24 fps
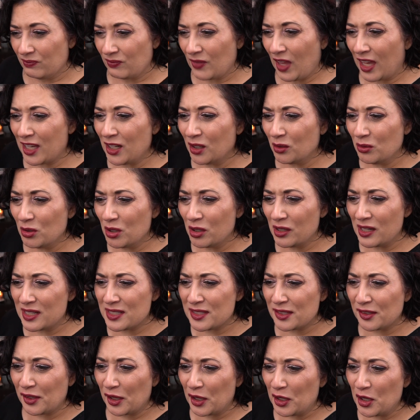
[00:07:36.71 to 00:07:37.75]
I don't
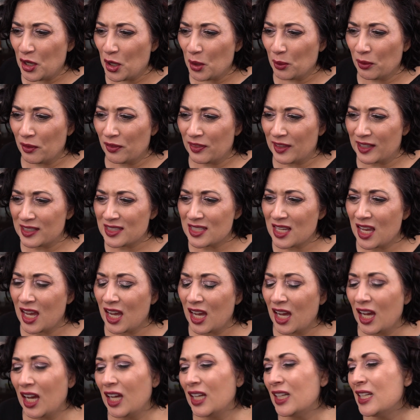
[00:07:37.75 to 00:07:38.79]
necessarily know that that's
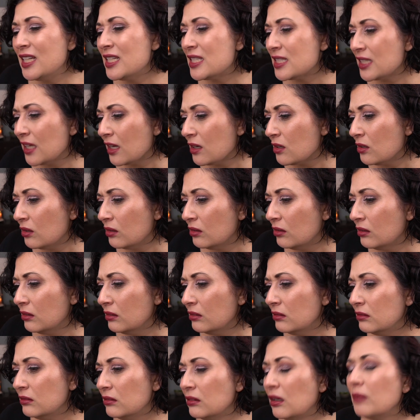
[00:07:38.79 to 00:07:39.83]

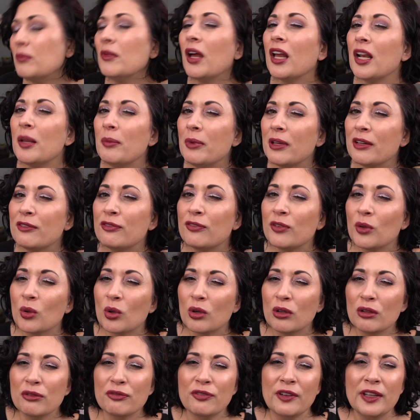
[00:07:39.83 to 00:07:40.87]
honeysuckle. I'm not a big
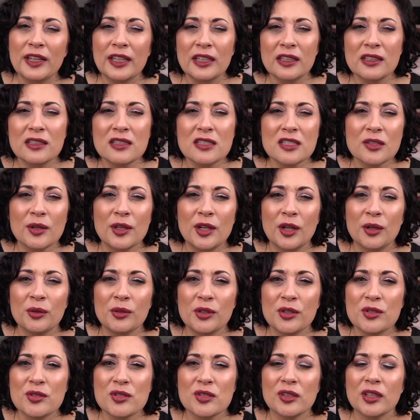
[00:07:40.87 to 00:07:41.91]
floral fan, so
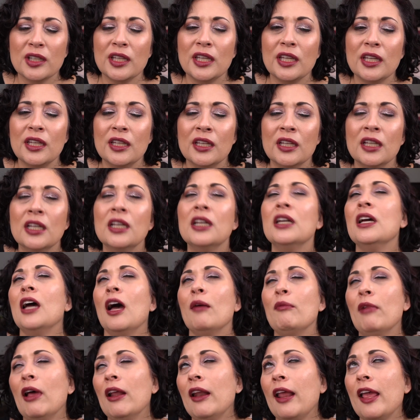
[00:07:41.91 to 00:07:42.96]

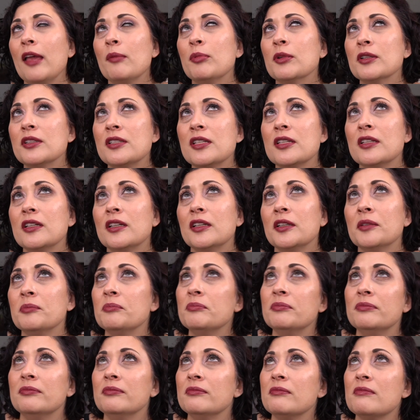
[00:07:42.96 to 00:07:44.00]
I'm not able to
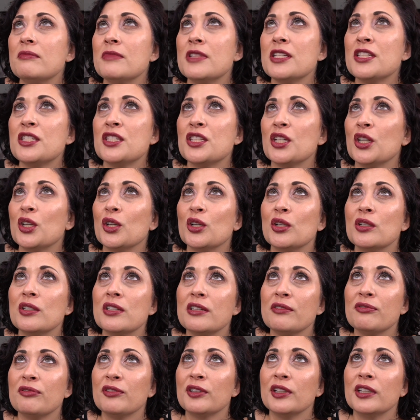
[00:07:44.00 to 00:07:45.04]
discern
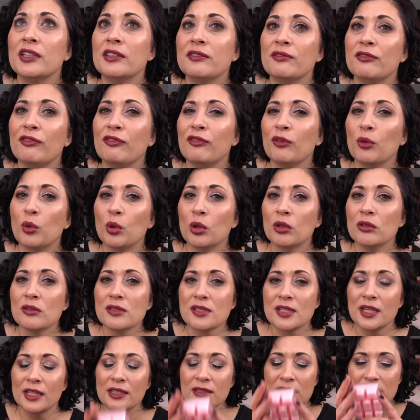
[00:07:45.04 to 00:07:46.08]
different floral
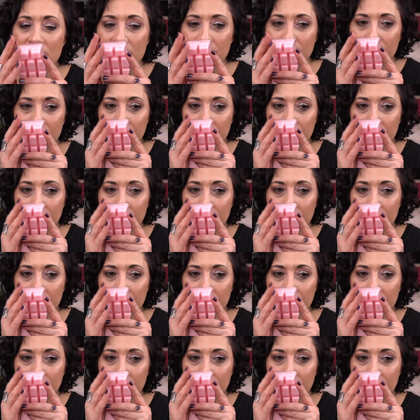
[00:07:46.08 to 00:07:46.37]
scents.